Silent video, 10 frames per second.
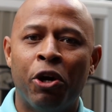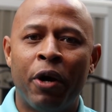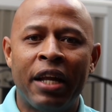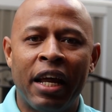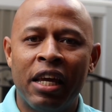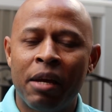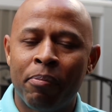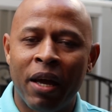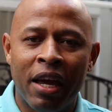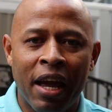Knowing that he can
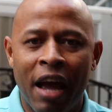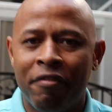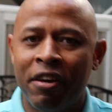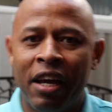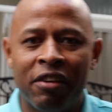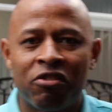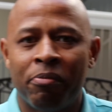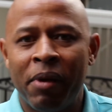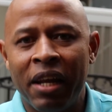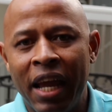play every
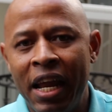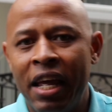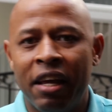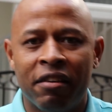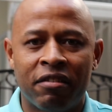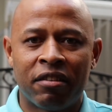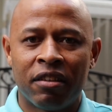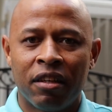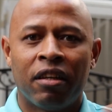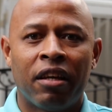instrument in his
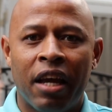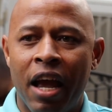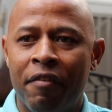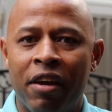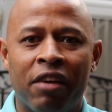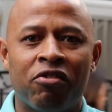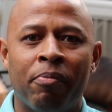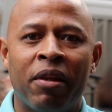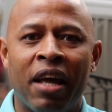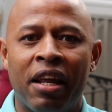every
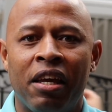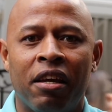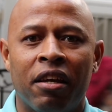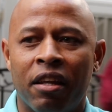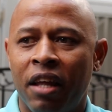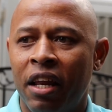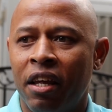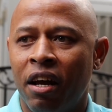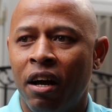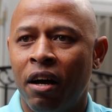instrument that he that
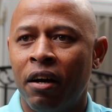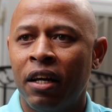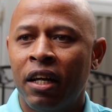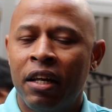he, uh,